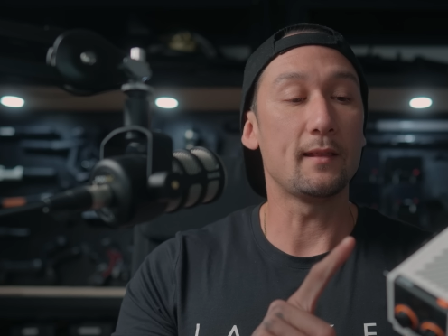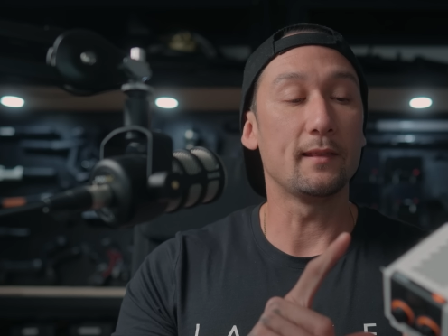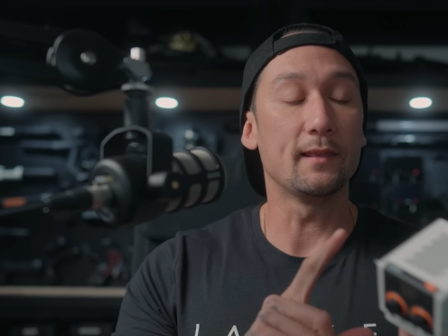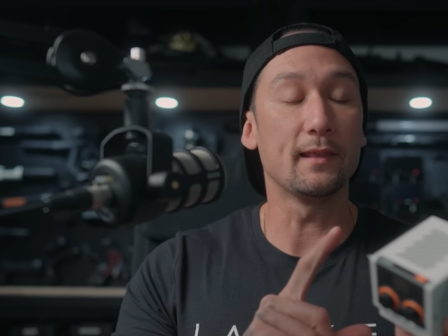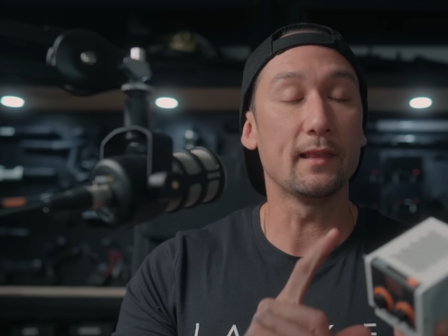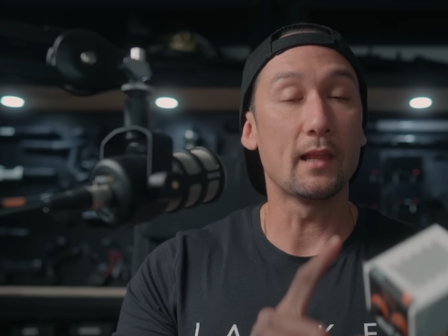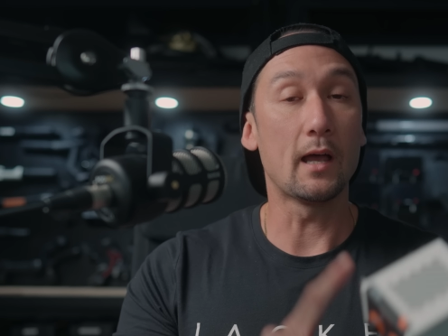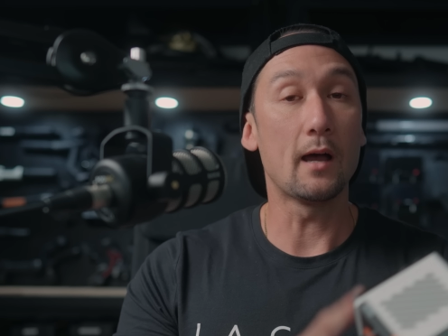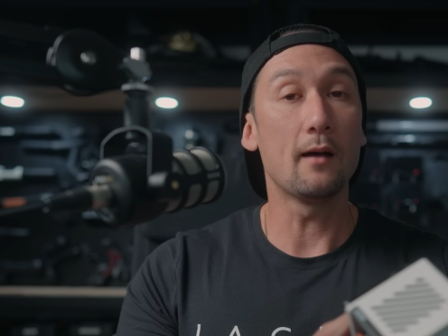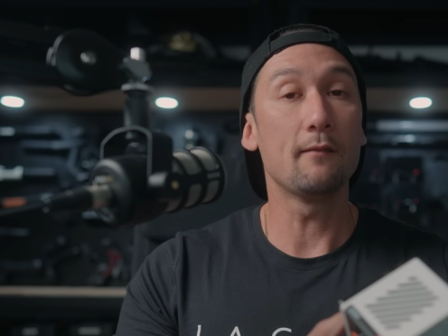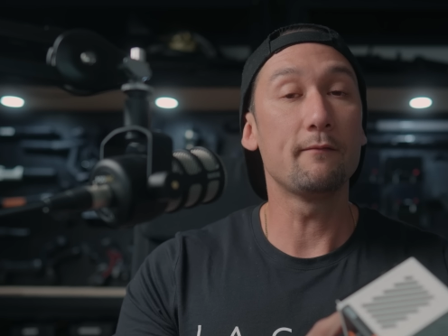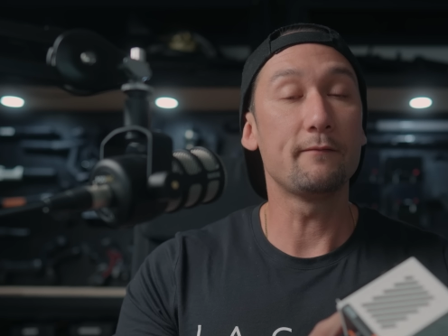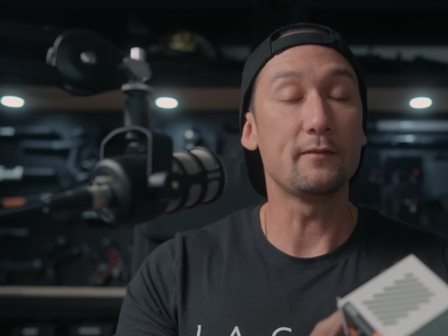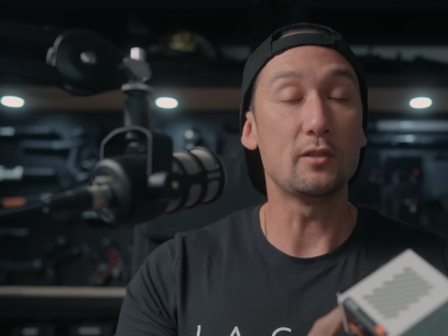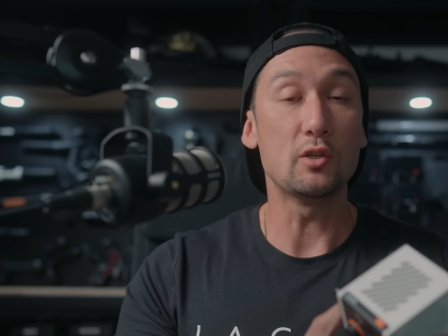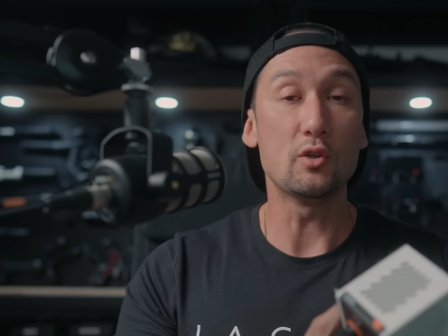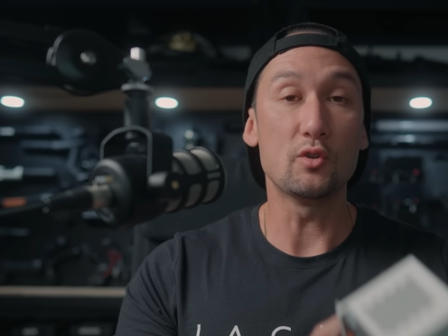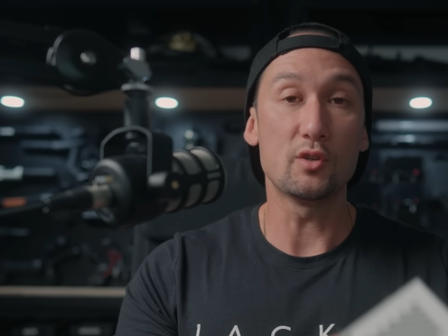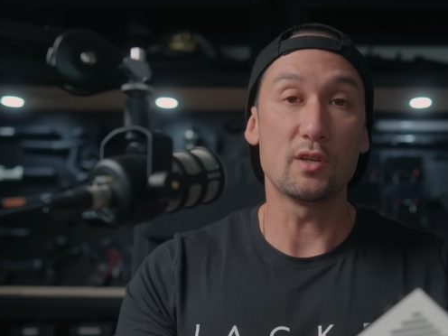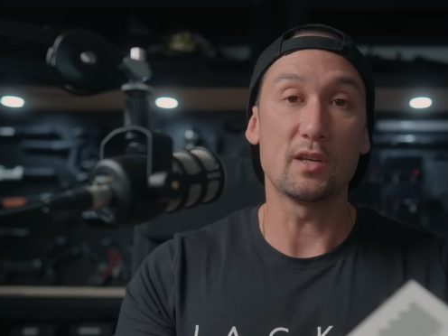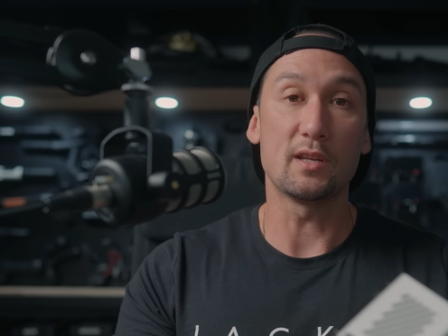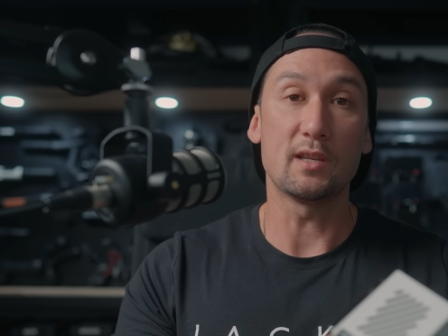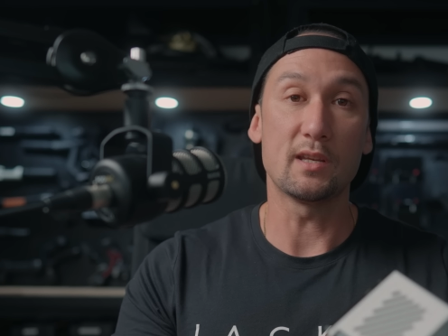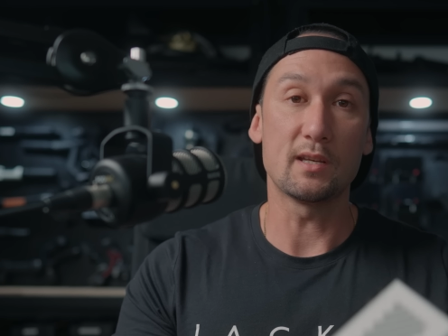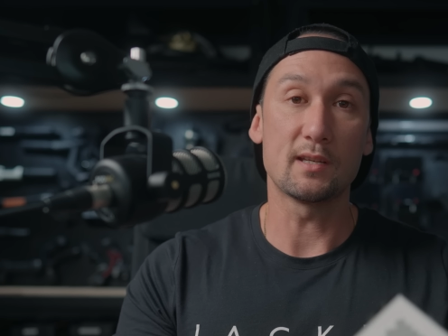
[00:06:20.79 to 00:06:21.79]
love
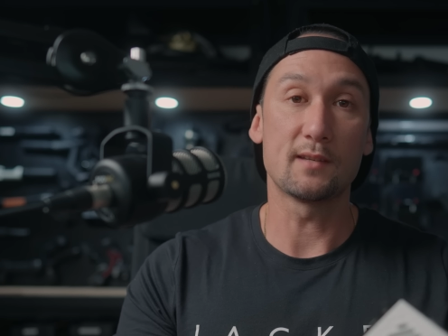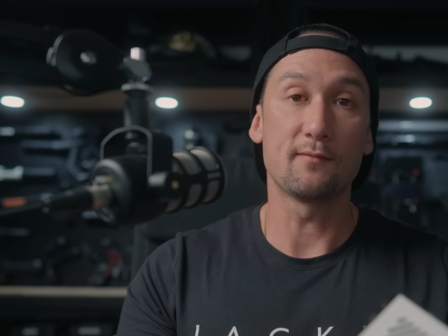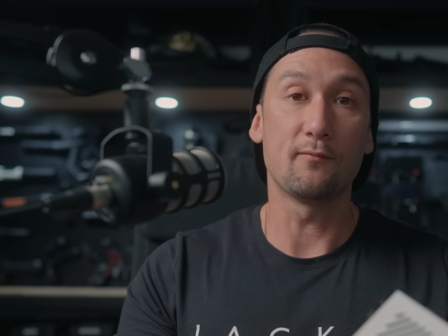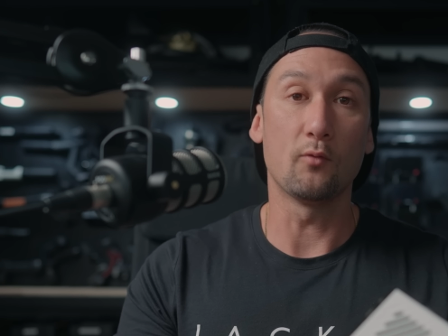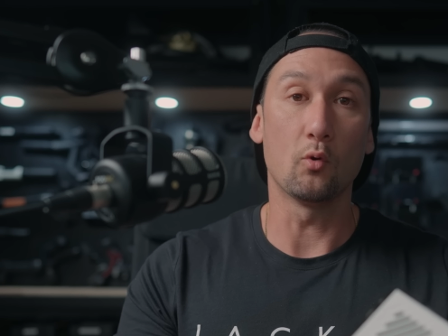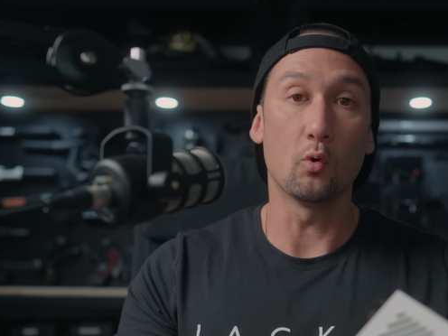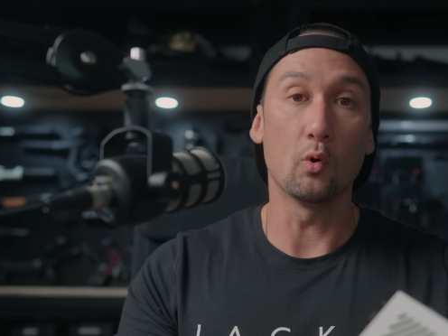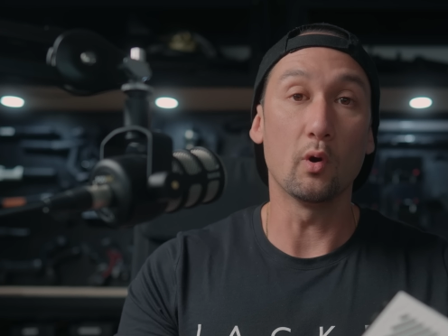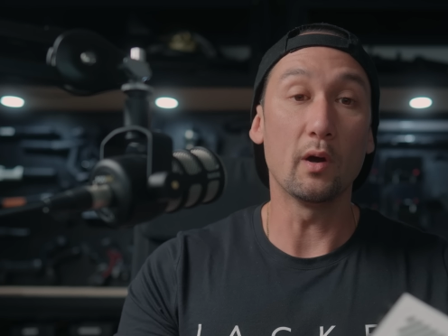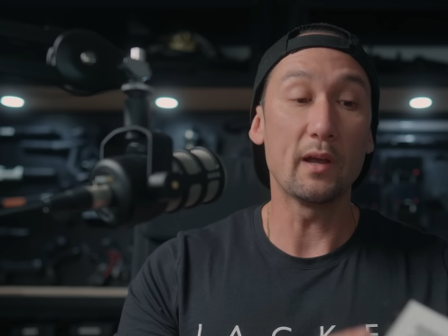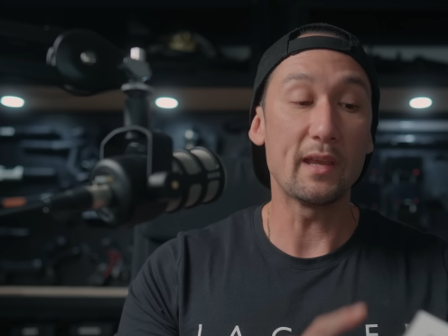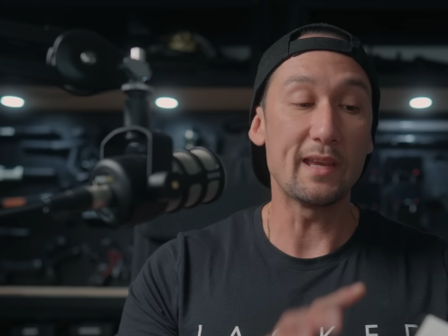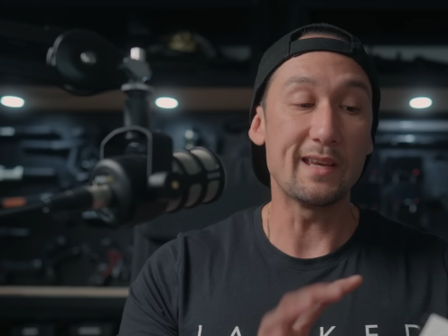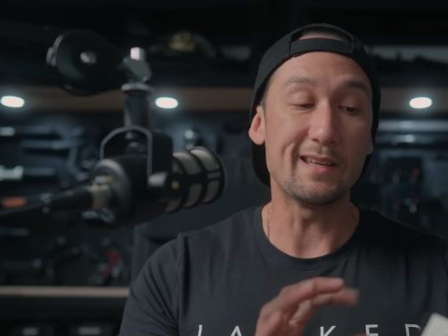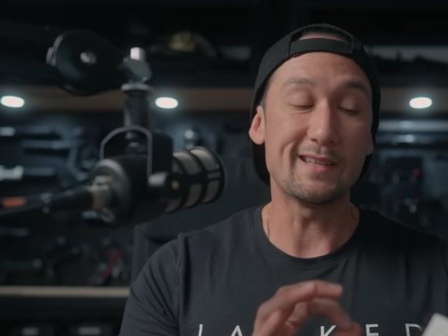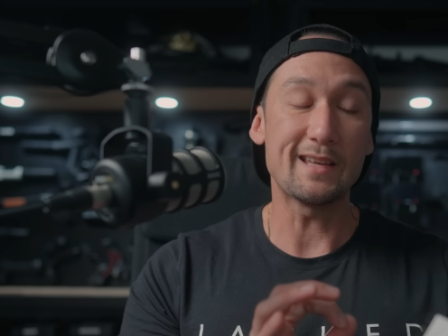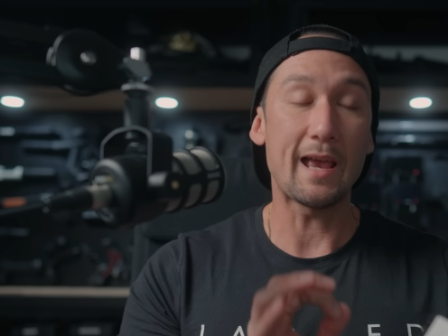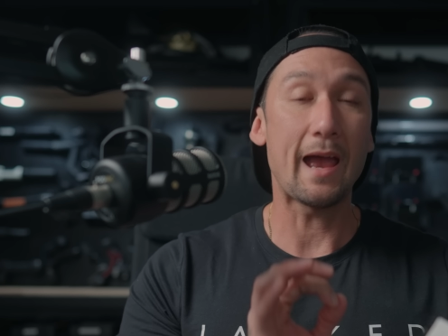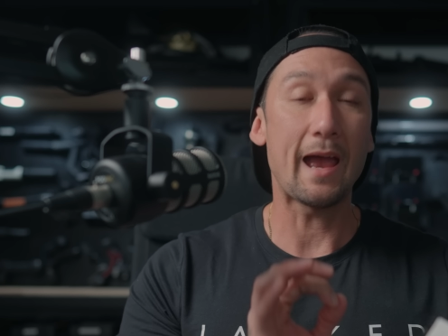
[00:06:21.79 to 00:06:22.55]
using this for is